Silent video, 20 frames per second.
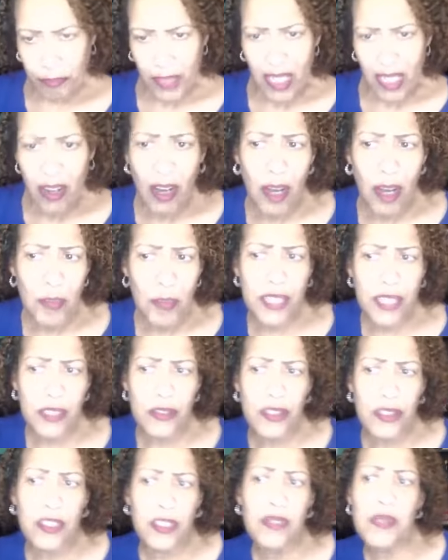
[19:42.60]
On my
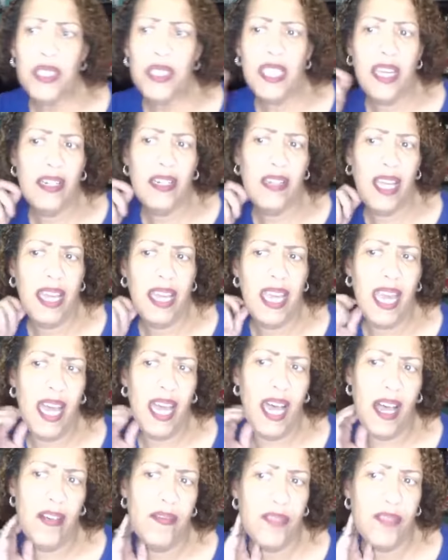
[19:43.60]
YouTube channel, I
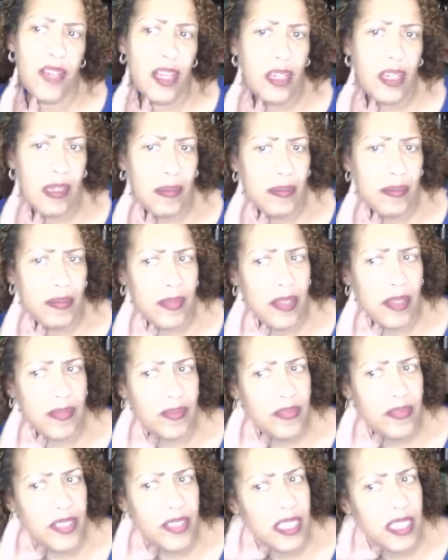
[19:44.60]
have a
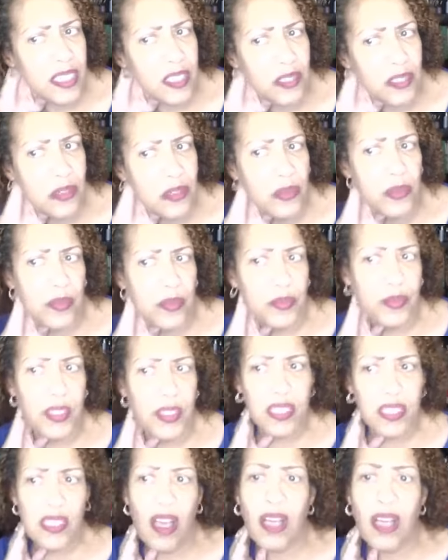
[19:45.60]
video
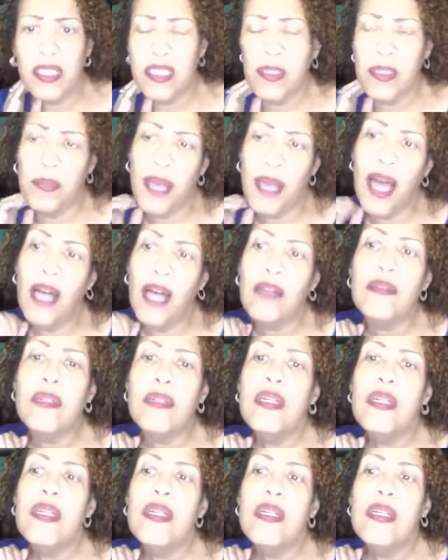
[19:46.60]
that talks about
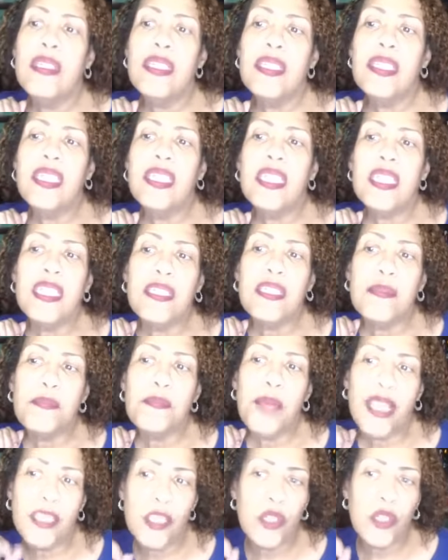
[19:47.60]

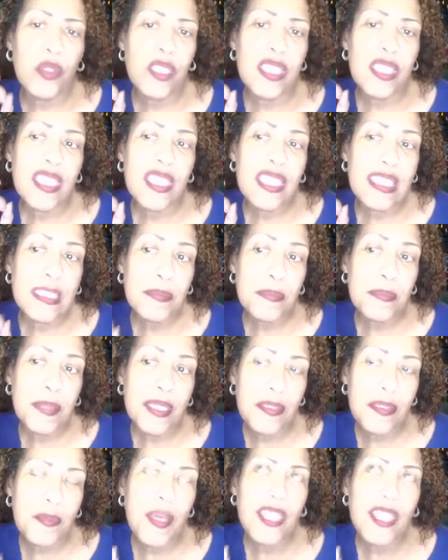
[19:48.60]
special
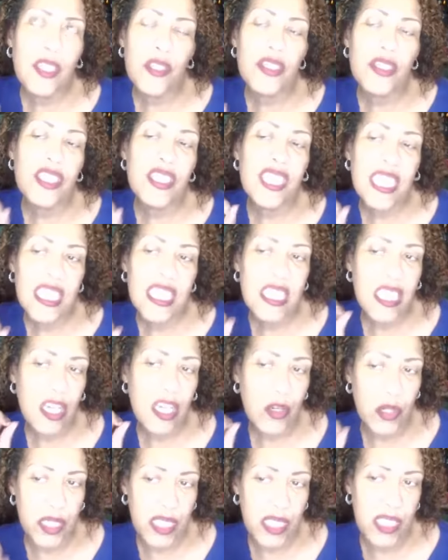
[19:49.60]
skincare
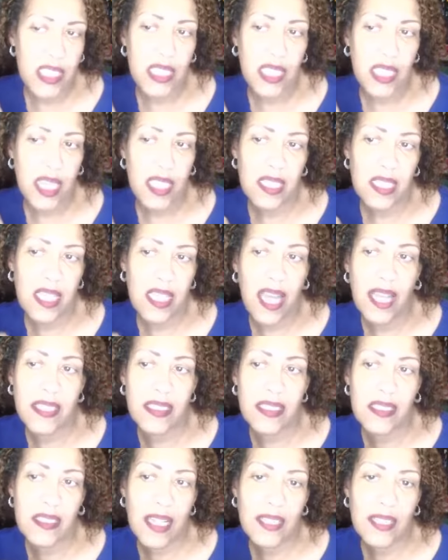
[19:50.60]
needs, and
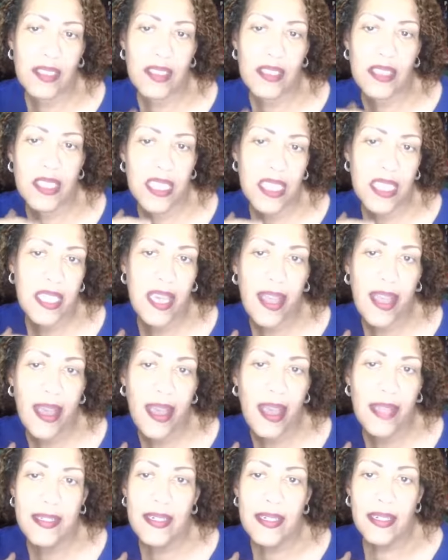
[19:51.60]
that's looking
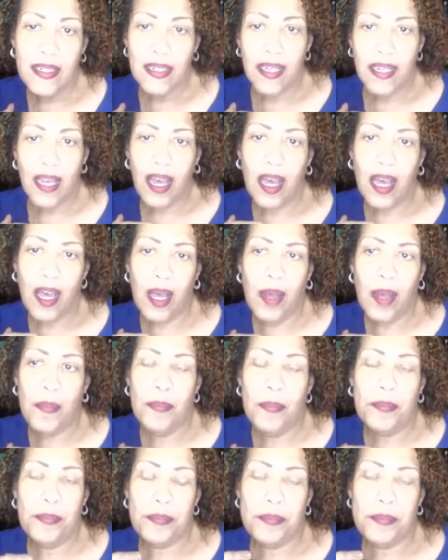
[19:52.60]
at
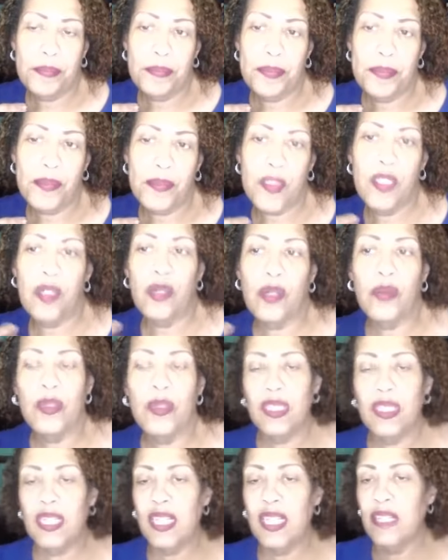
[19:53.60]

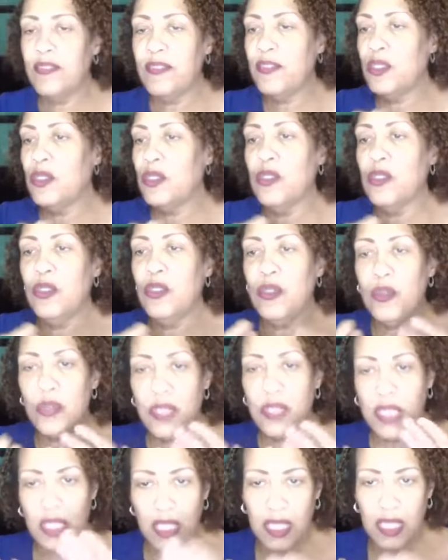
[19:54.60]
if you're
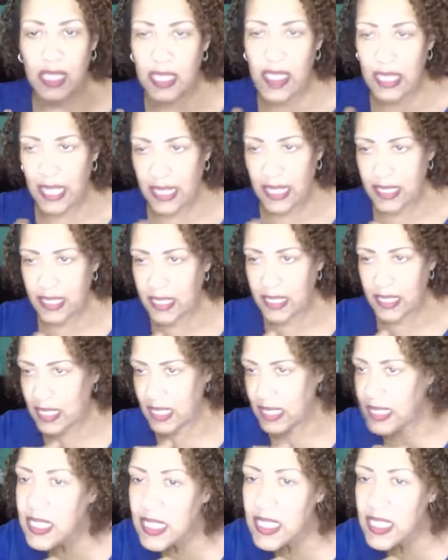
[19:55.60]
losing
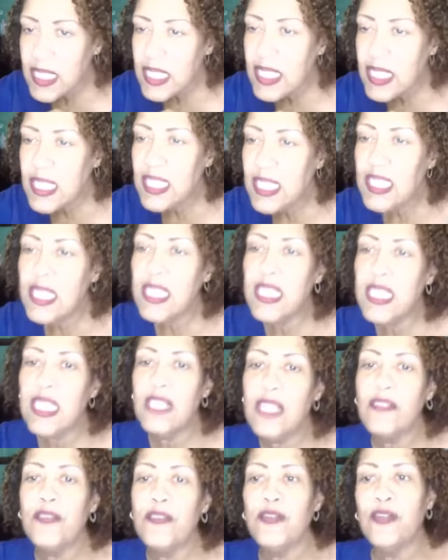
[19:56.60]
elasticity,
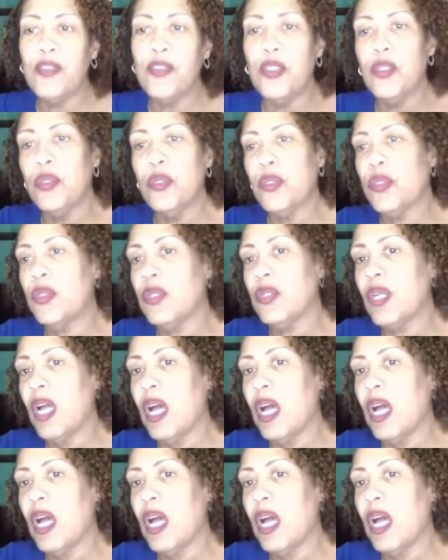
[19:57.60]
if you're